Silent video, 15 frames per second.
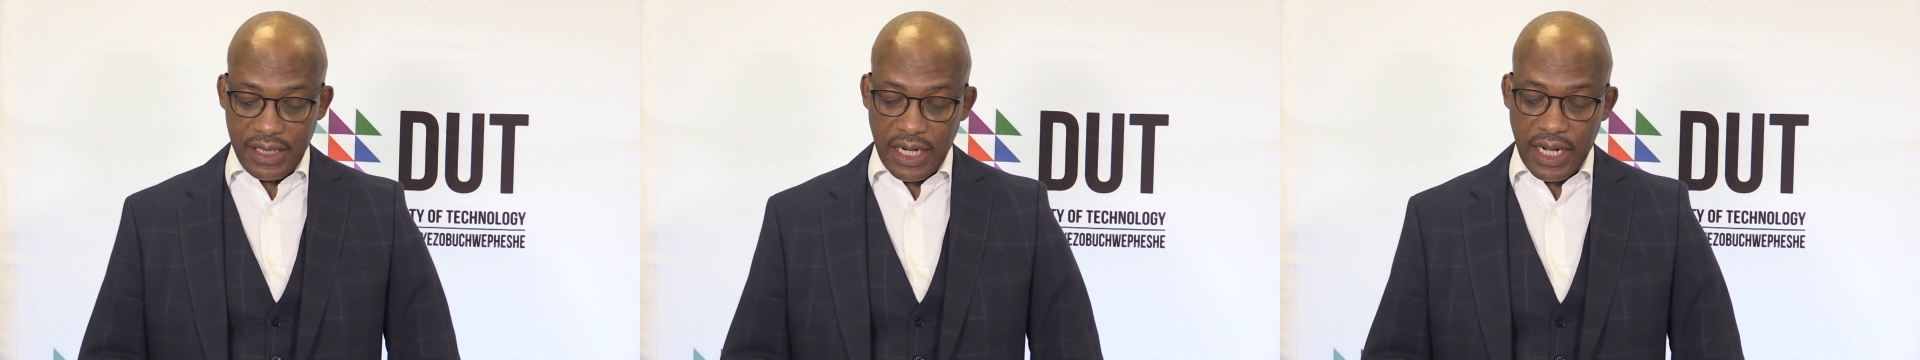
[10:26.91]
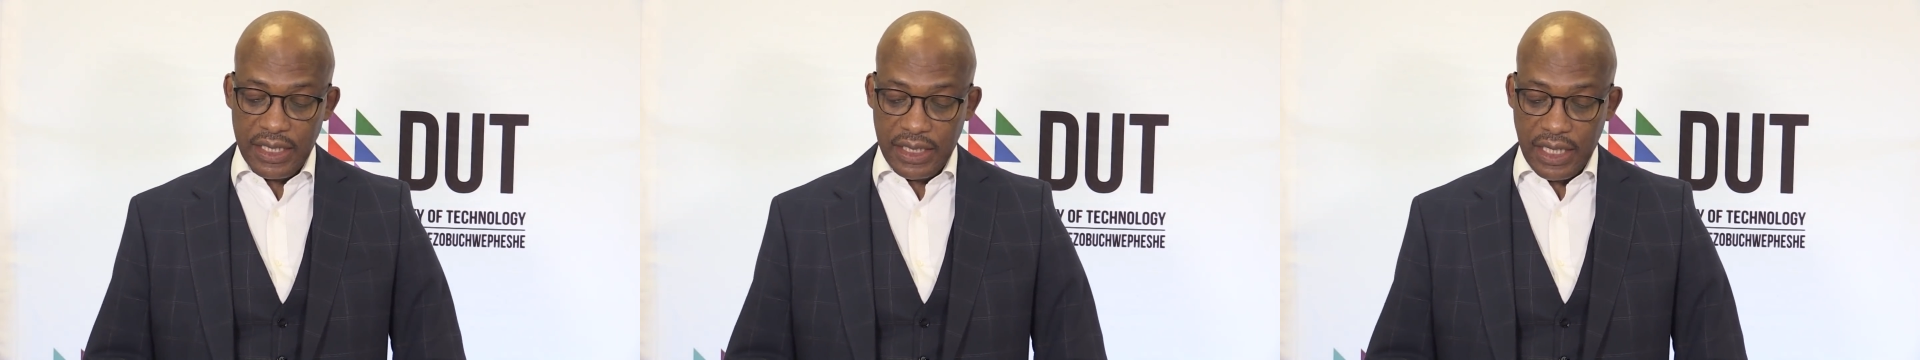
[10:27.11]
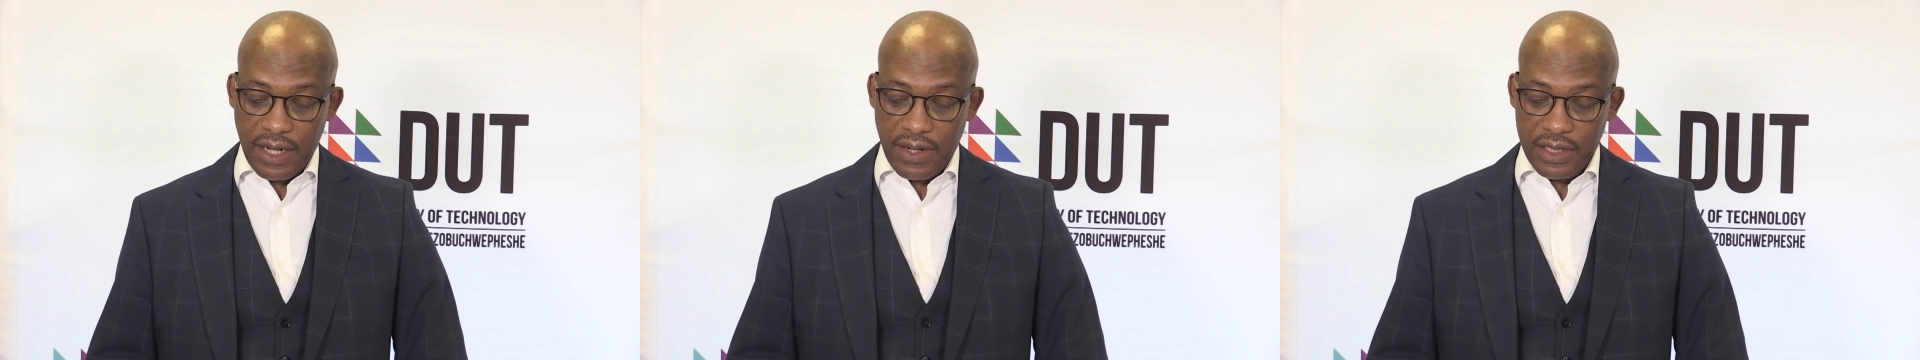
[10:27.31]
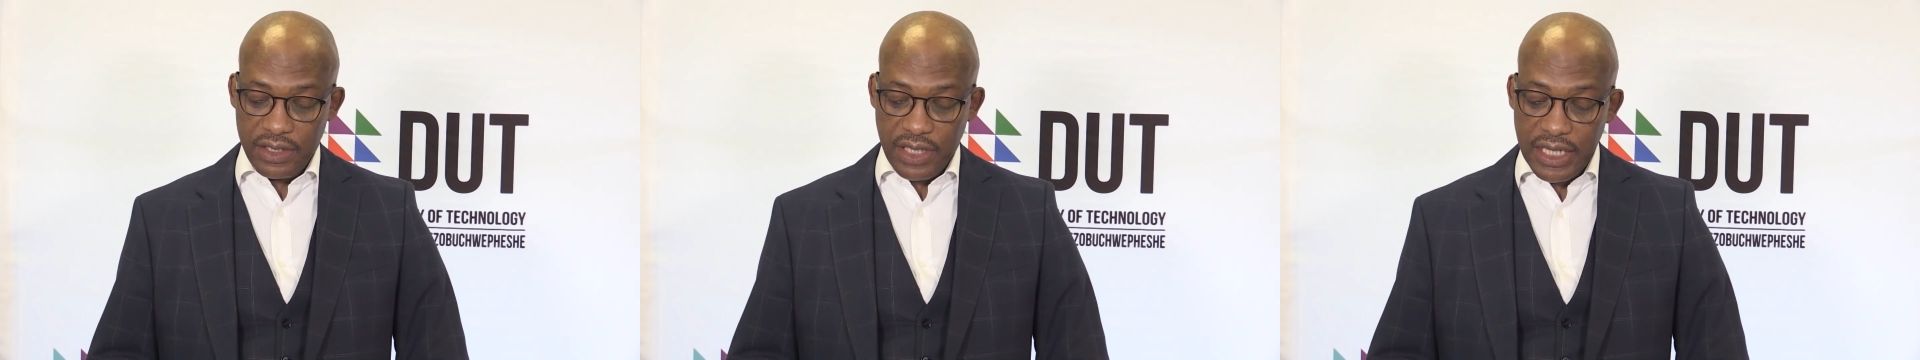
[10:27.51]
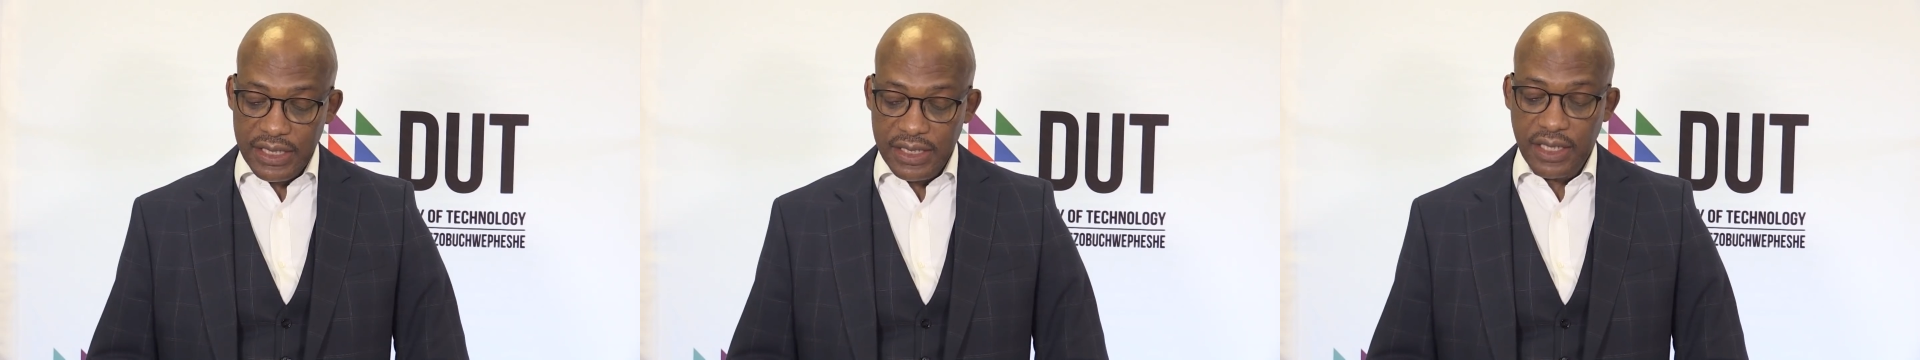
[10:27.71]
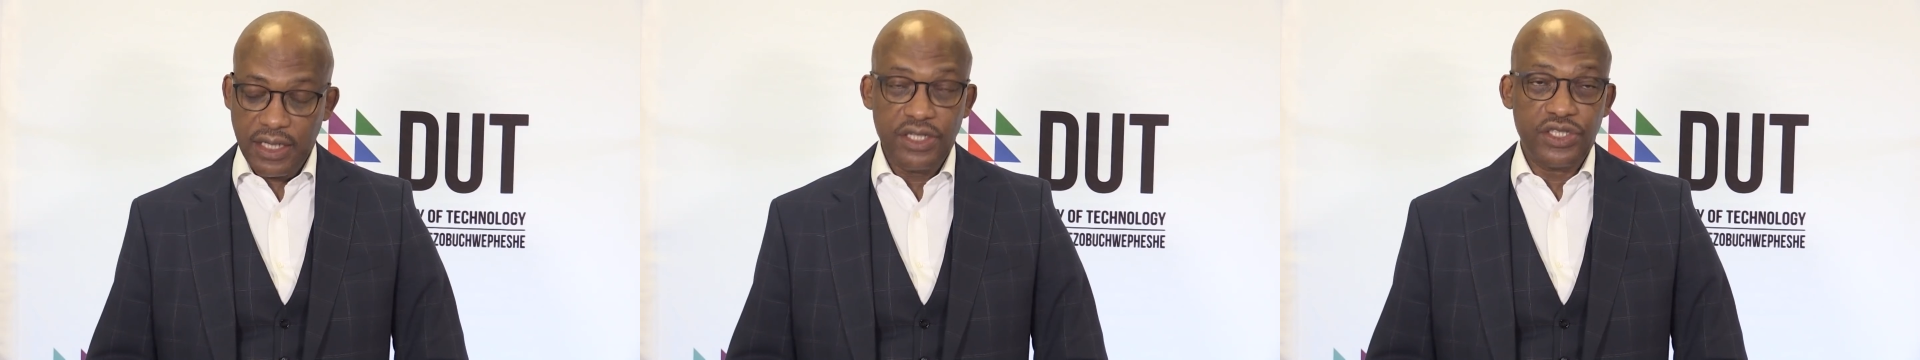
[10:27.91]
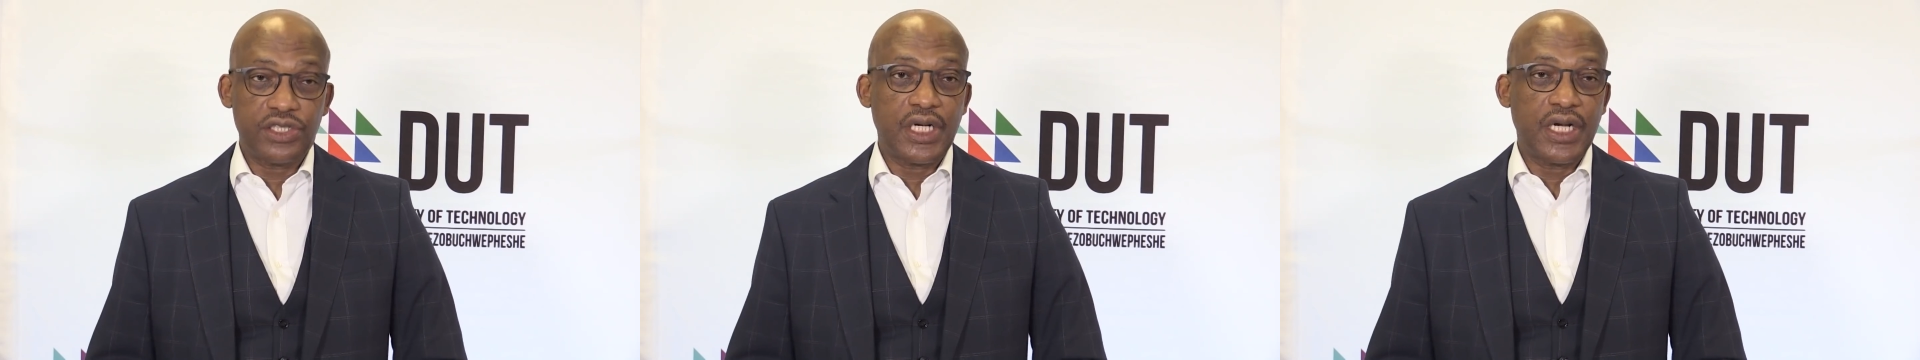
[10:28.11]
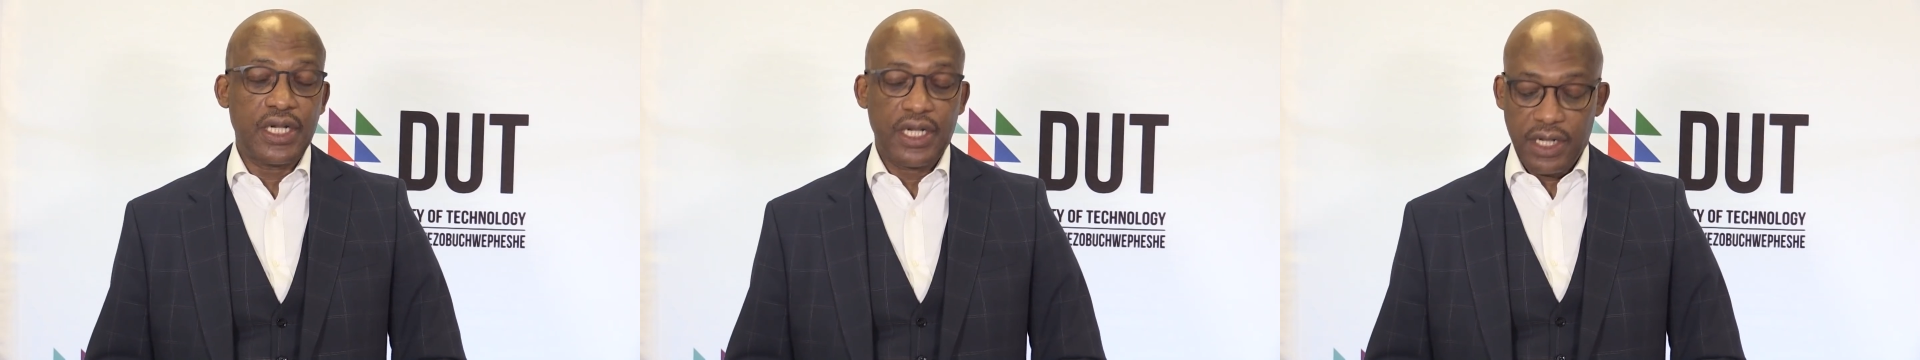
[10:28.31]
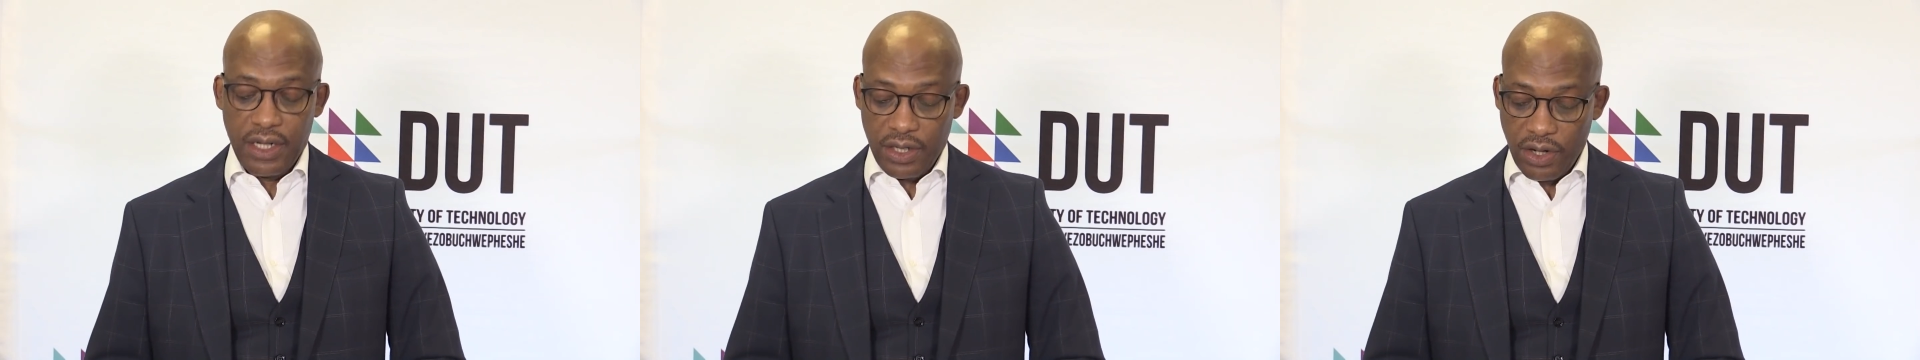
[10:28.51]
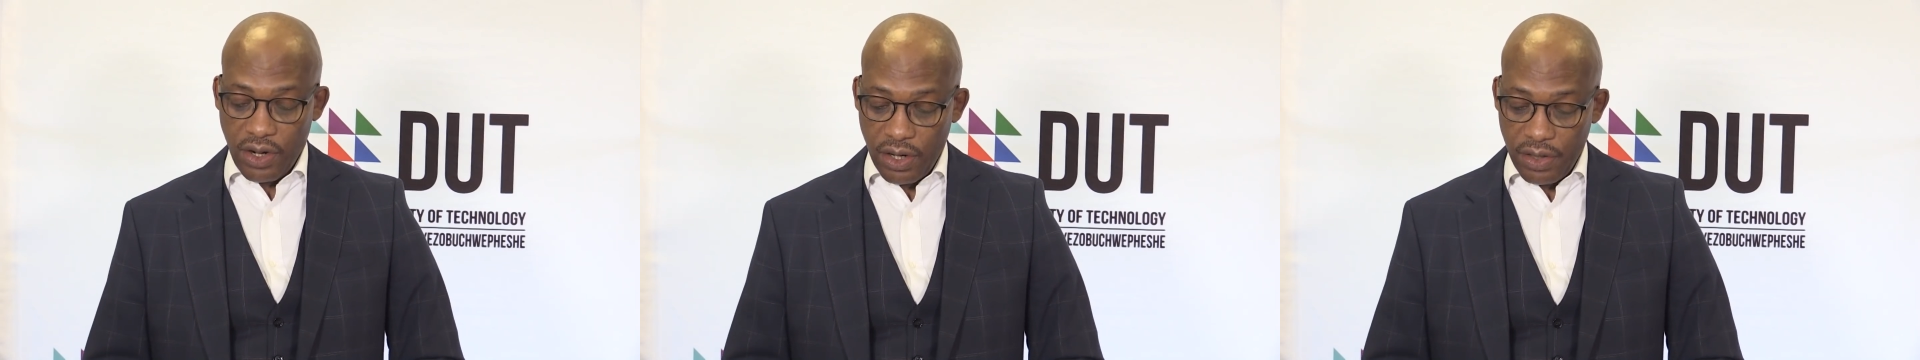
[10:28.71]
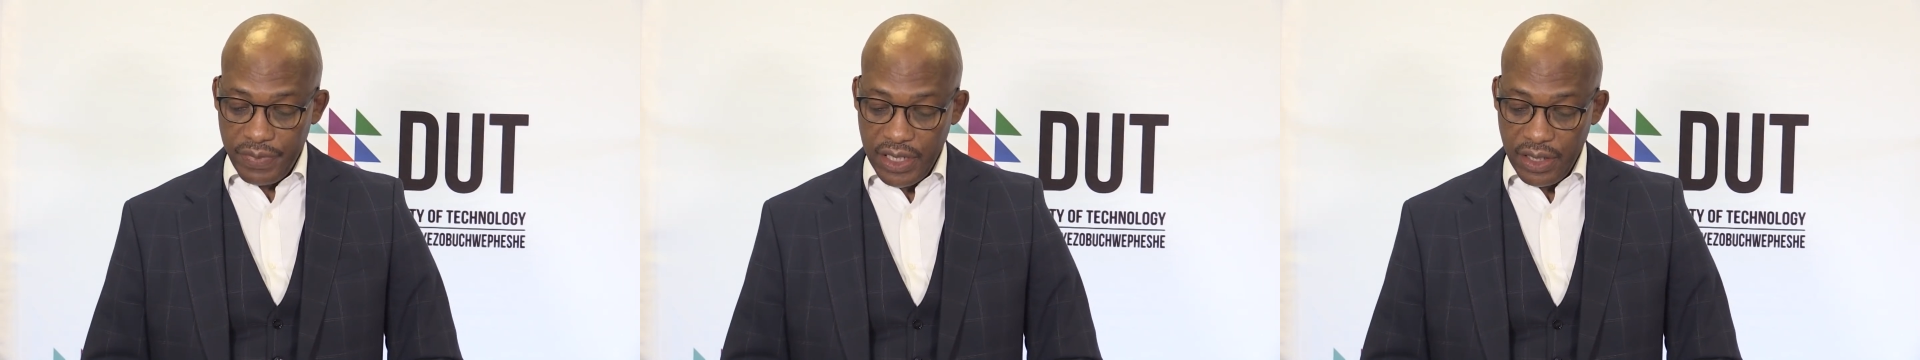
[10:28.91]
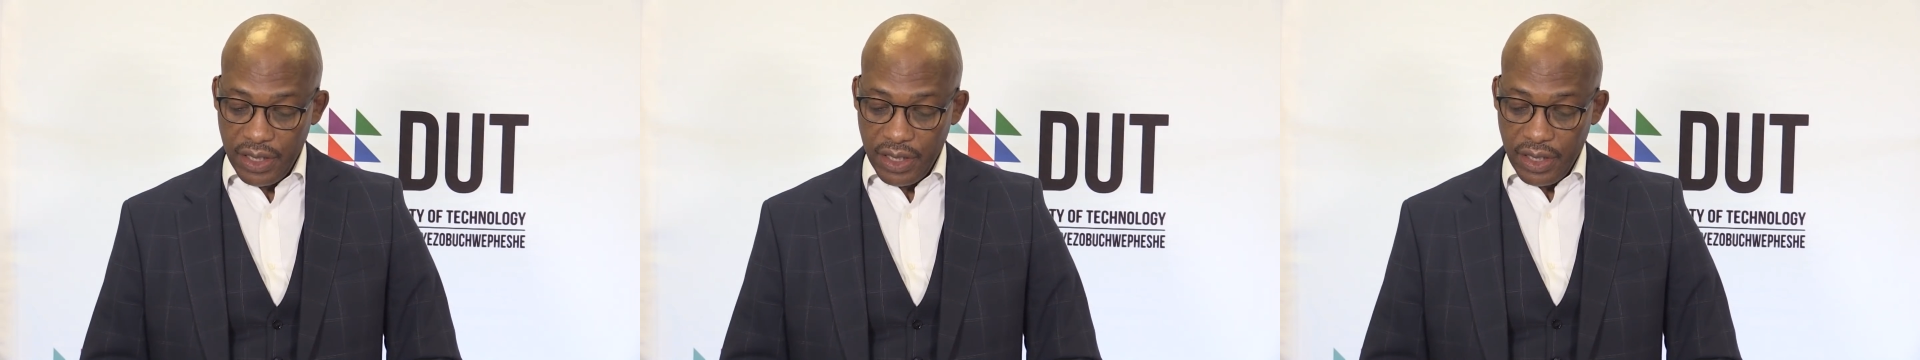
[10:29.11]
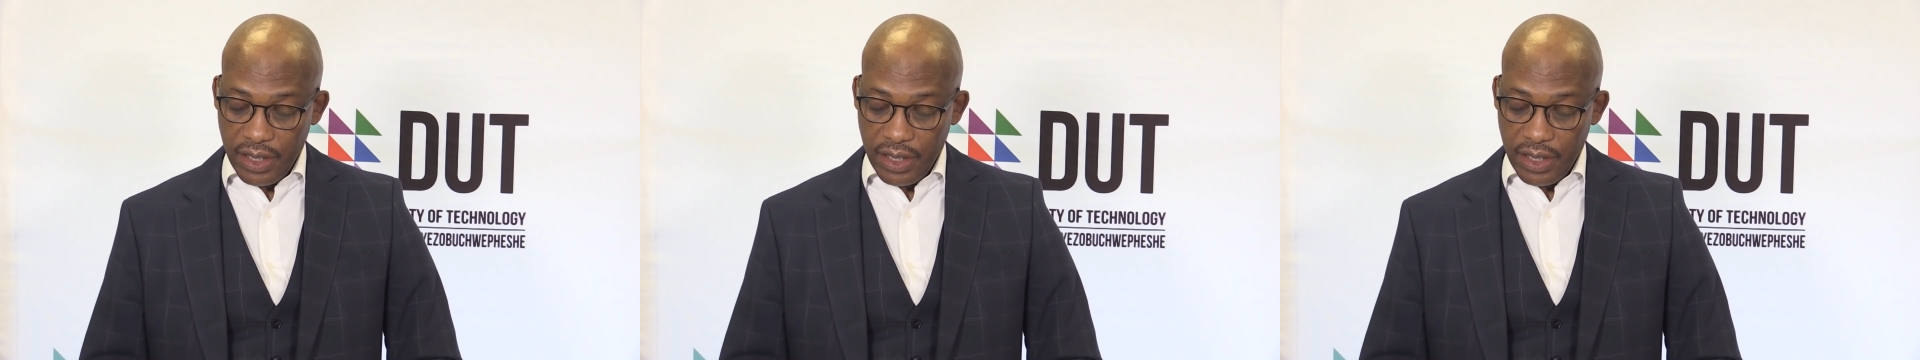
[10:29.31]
regarding our drastically shrinking economy,